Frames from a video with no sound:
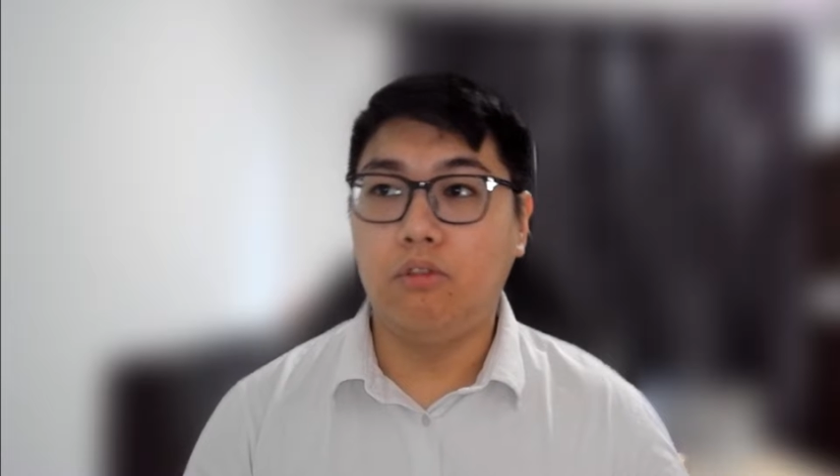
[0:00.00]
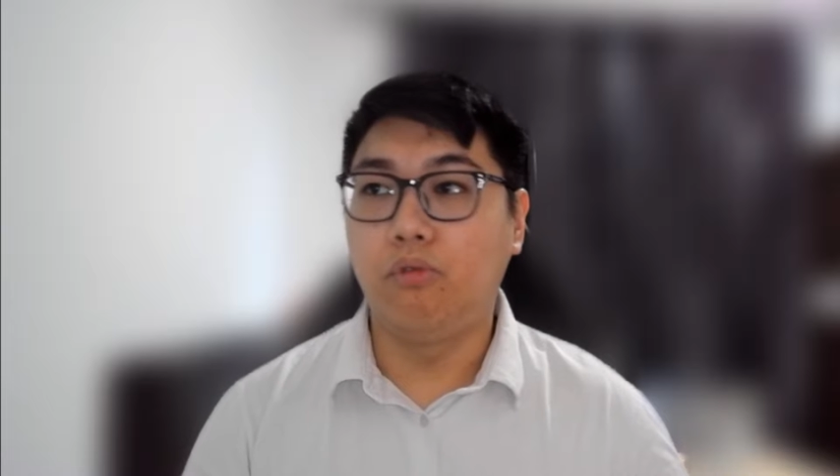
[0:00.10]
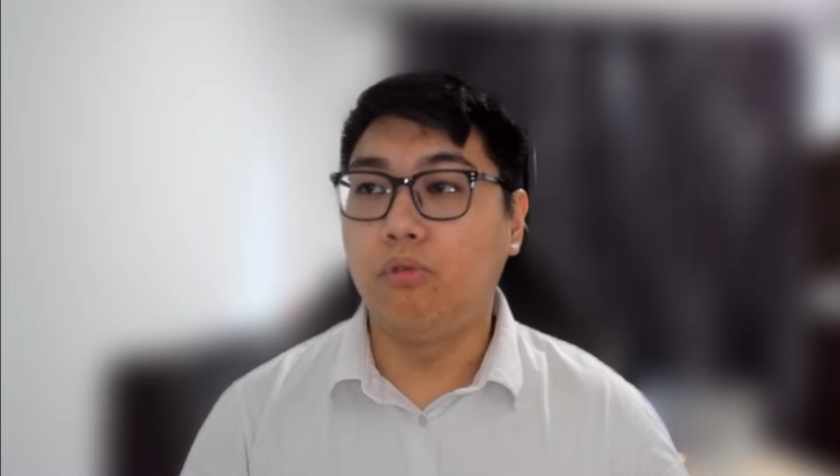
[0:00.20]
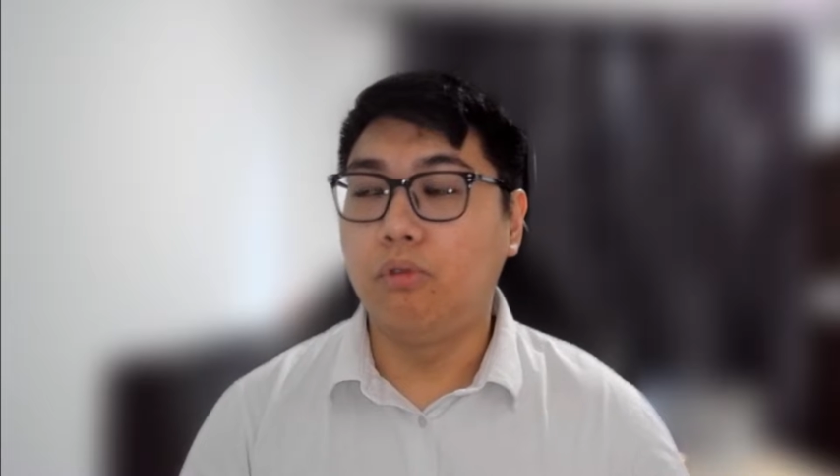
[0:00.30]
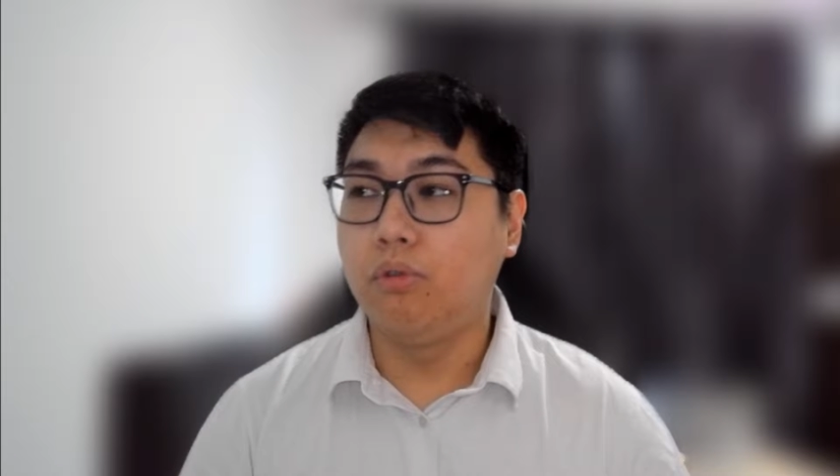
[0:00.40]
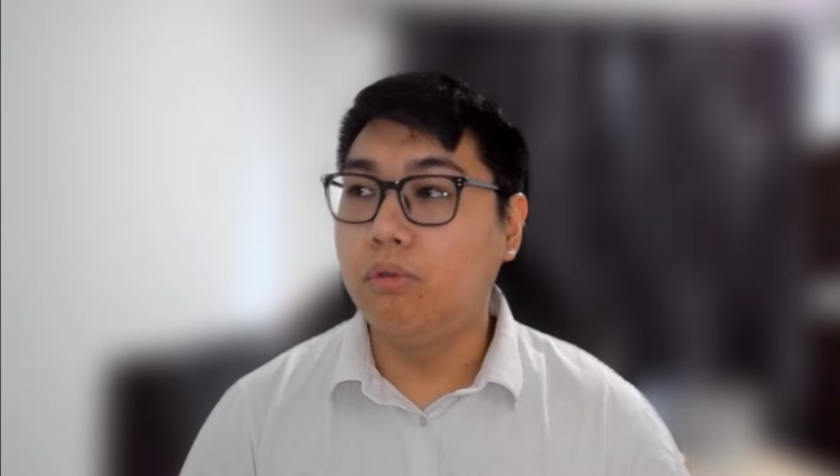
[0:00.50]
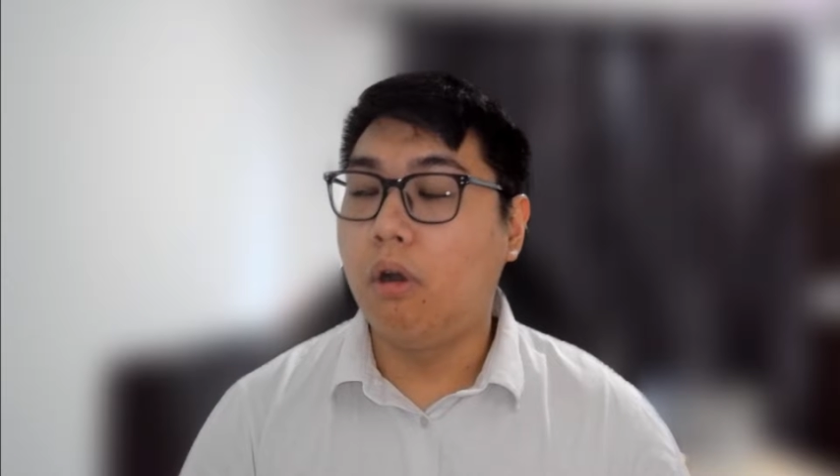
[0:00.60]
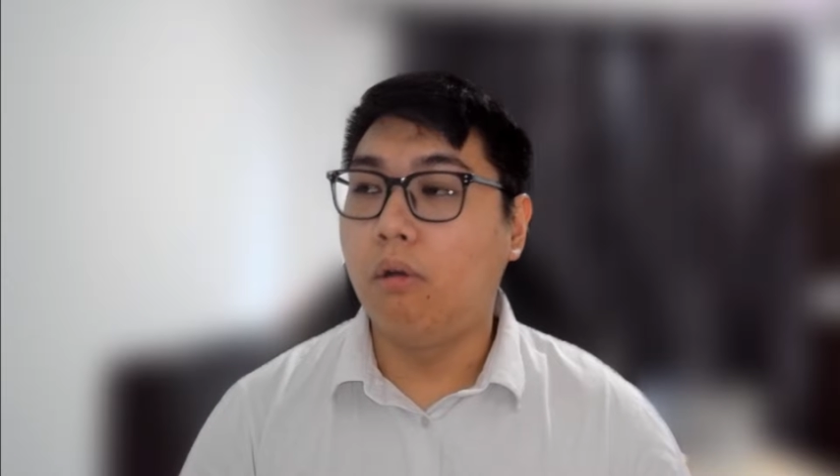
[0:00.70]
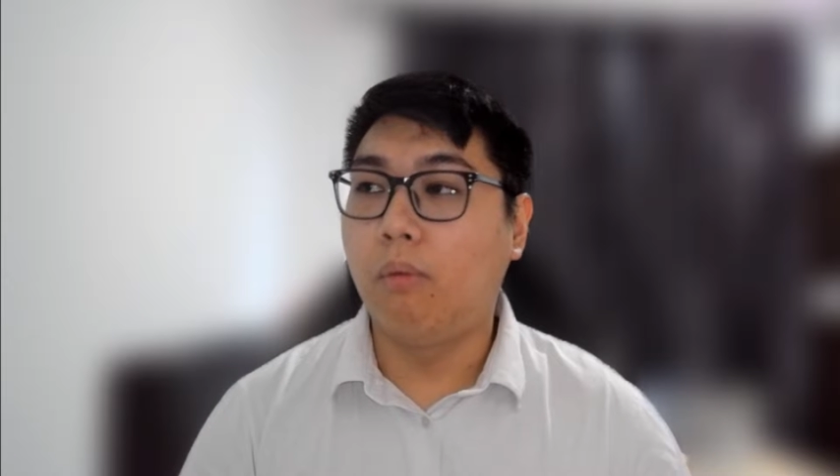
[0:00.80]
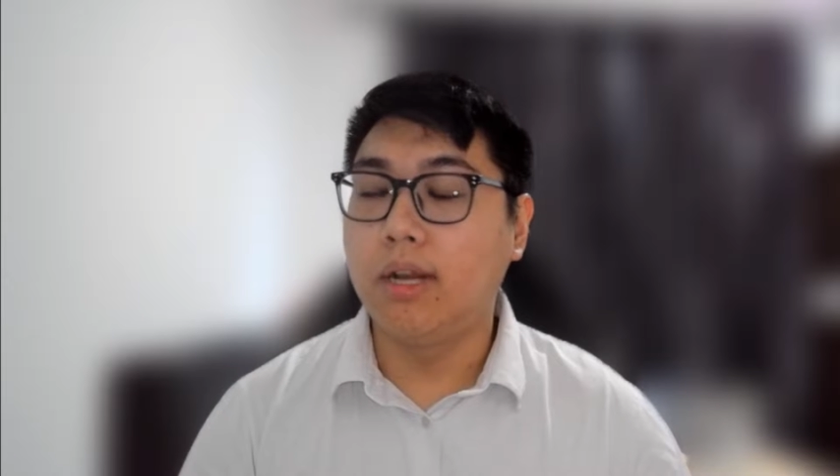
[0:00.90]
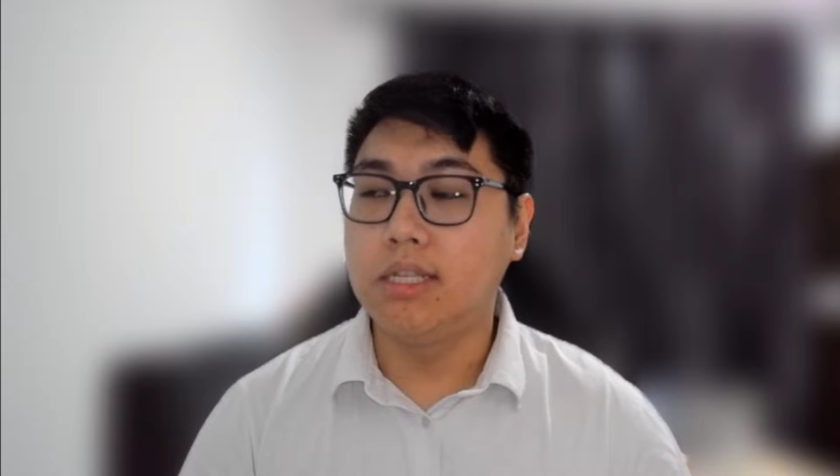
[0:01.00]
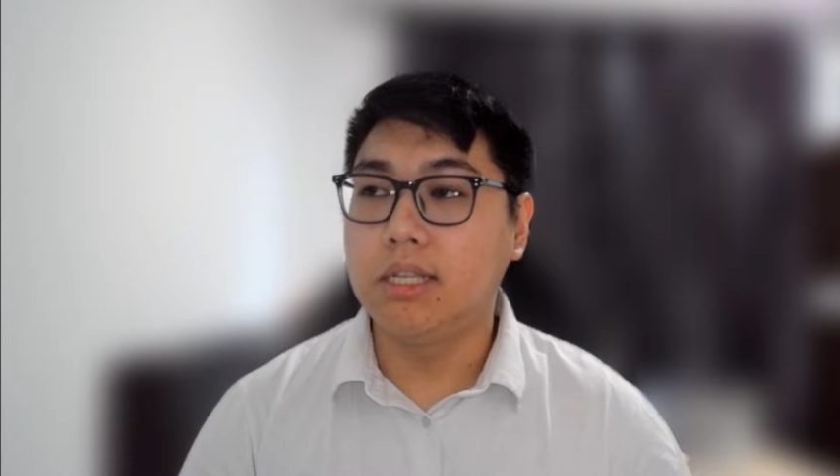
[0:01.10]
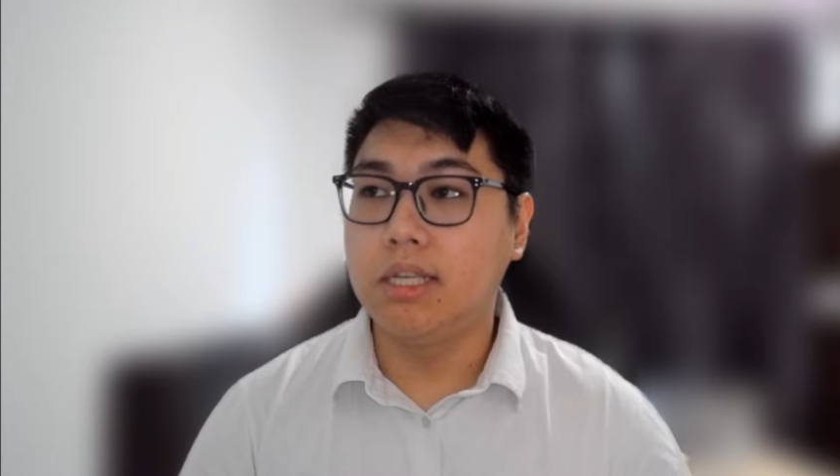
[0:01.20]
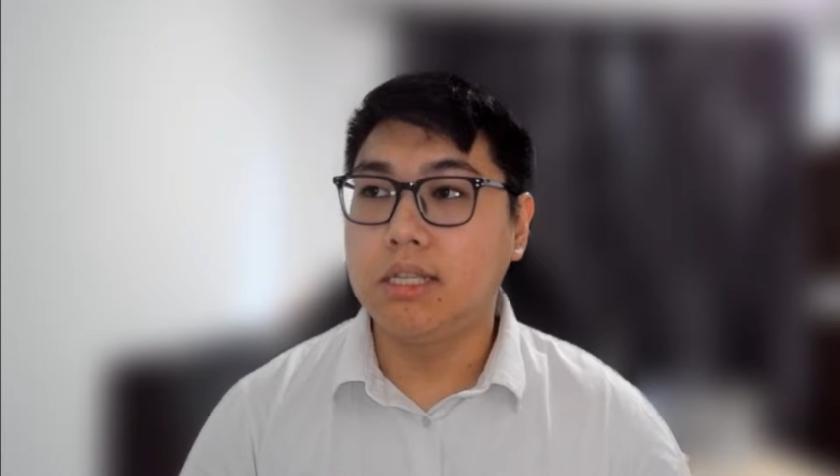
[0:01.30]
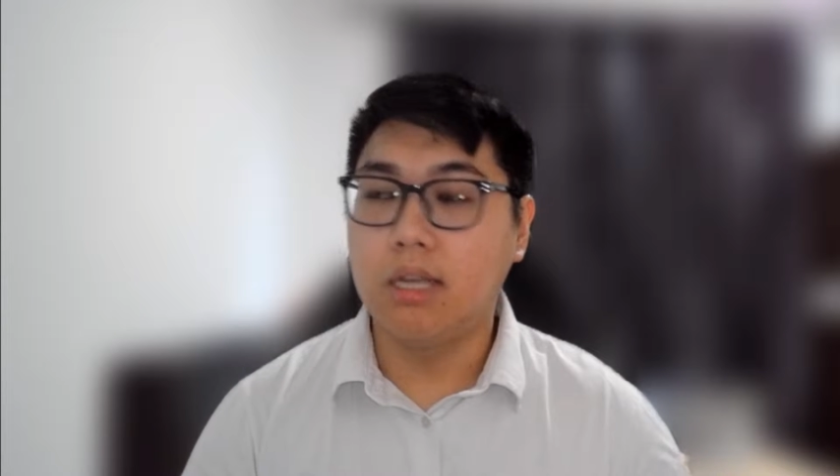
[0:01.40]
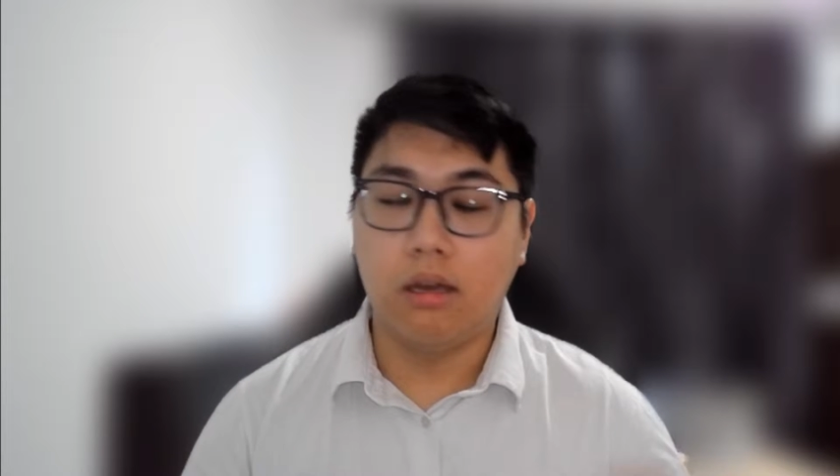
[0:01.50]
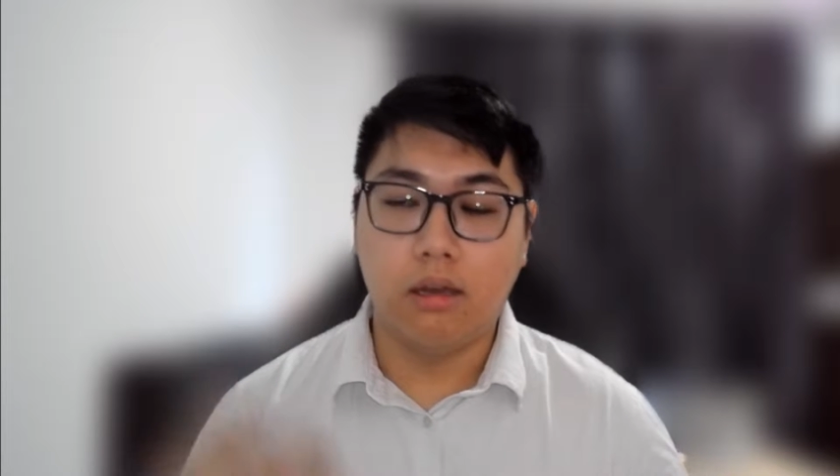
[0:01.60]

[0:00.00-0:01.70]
to you on what is this